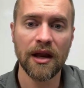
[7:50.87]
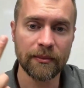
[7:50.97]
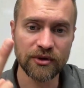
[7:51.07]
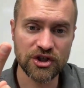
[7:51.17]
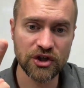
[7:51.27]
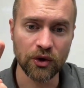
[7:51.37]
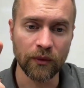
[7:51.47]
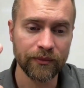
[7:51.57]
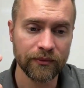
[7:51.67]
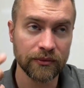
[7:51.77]
Number
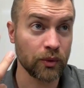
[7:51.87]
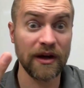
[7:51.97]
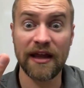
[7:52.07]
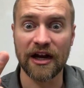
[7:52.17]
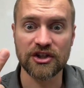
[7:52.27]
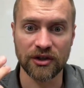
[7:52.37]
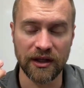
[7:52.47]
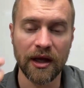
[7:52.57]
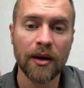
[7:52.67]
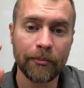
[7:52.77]
three
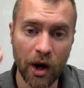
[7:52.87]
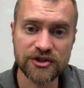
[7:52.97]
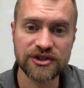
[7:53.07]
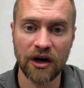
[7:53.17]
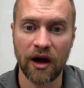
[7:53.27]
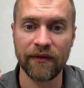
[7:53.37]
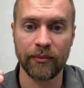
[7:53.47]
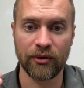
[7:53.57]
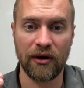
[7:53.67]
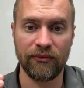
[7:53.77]
actually, posting on the
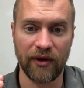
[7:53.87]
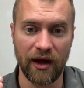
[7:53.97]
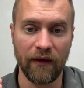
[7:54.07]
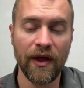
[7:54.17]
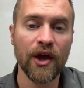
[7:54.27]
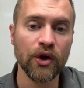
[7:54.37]
profile.